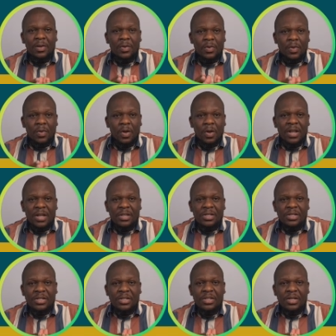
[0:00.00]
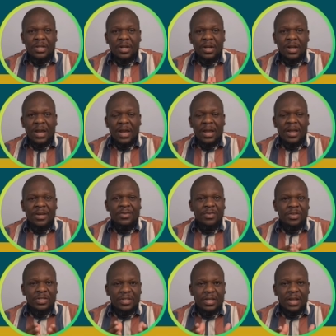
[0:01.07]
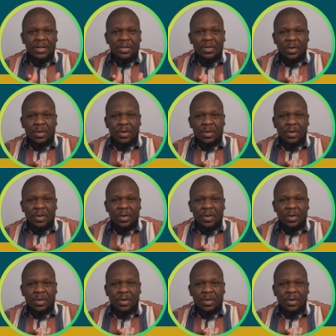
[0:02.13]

knowledge, and research